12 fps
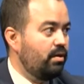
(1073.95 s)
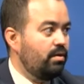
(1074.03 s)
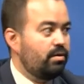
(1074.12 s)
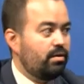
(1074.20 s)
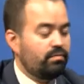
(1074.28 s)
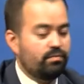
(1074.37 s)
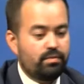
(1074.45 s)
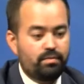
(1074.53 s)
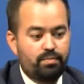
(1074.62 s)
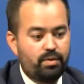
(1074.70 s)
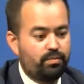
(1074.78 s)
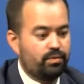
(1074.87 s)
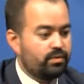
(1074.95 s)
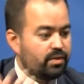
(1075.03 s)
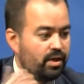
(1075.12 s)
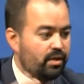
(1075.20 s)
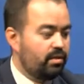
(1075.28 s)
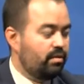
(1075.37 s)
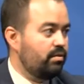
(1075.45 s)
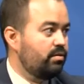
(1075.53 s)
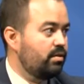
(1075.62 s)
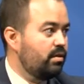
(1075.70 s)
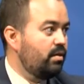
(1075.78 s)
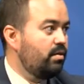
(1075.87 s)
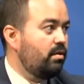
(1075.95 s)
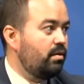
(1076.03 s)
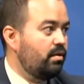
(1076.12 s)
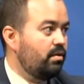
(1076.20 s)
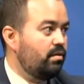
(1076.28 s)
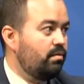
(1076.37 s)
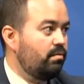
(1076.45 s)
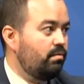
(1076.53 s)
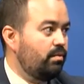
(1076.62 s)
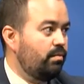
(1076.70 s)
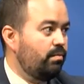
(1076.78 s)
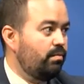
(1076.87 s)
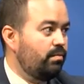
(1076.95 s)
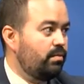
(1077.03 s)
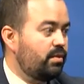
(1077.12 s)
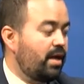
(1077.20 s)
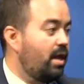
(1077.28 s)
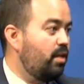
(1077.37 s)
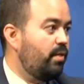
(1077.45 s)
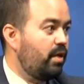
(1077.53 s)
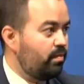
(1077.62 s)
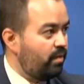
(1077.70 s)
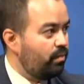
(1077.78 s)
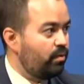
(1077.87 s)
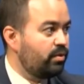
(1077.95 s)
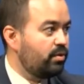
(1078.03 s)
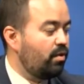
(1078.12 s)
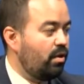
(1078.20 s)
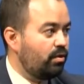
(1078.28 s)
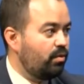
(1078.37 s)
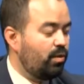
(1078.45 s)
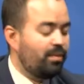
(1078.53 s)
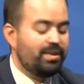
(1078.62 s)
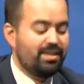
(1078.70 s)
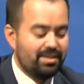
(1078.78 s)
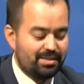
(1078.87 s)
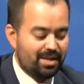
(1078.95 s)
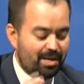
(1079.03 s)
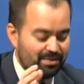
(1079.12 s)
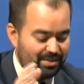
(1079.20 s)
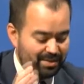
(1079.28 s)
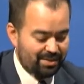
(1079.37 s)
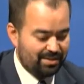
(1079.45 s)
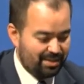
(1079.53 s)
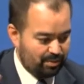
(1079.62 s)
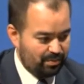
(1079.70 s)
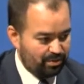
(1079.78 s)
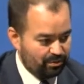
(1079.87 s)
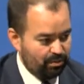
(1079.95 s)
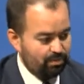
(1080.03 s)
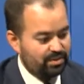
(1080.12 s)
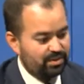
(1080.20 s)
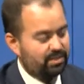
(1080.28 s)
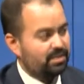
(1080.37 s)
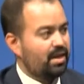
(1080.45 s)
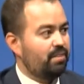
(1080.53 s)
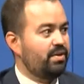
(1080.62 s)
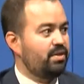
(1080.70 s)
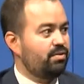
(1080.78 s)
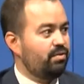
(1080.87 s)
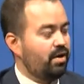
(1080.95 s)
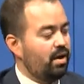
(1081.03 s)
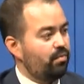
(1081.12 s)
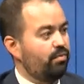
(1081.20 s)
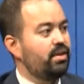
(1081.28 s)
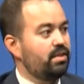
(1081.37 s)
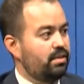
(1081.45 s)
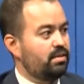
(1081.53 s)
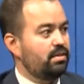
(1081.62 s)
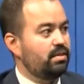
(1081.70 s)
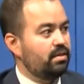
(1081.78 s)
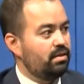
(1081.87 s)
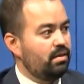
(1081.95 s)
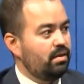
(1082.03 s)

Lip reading: You have people saying that there's you know, Taliban members along the border. I mean, these types of things need to be thrown to the side because they're not realistic.